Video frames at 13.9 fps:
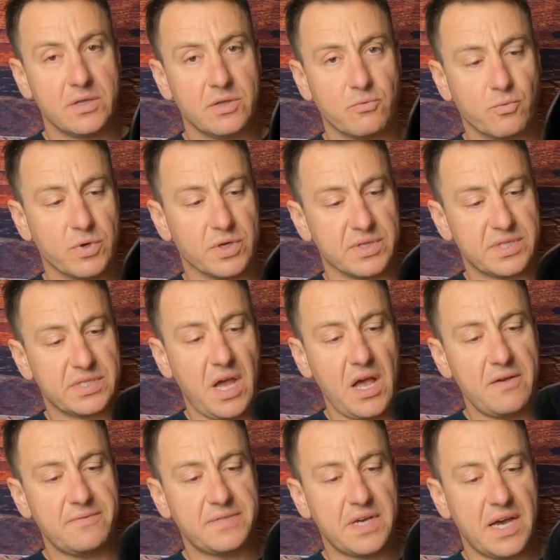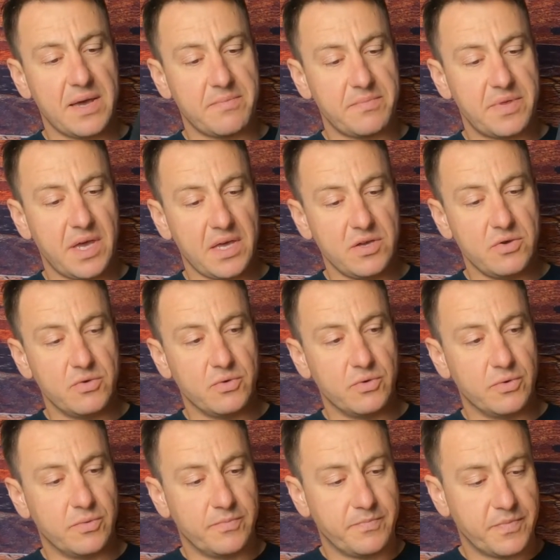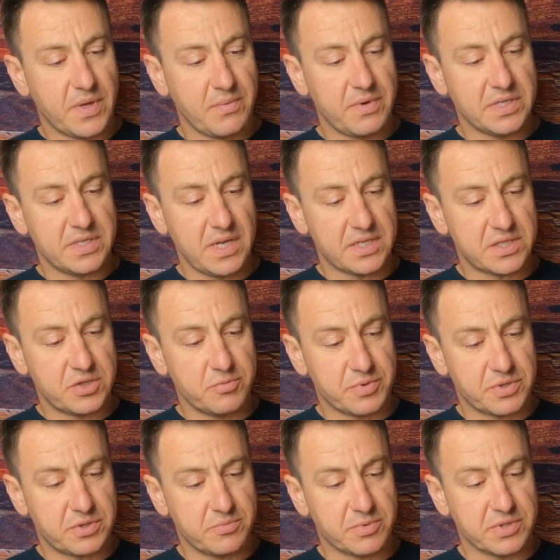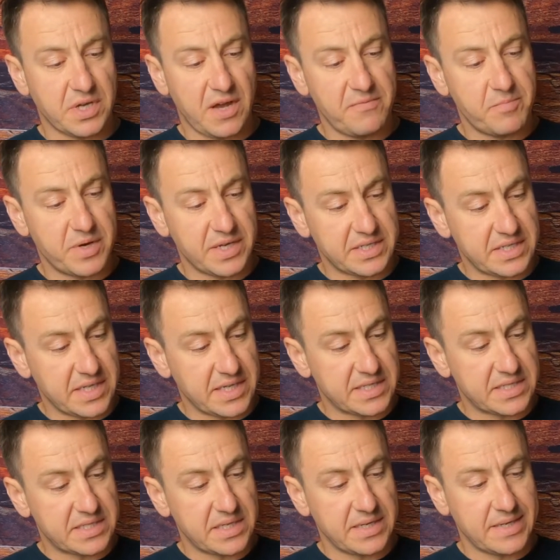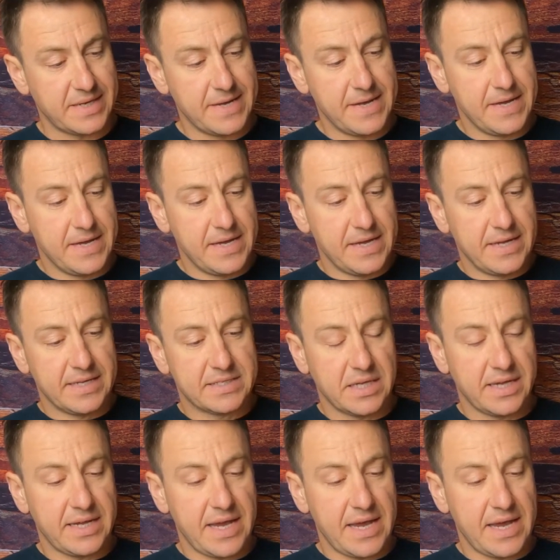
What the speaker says: real soft type that I mean, it's not super soft, but it's like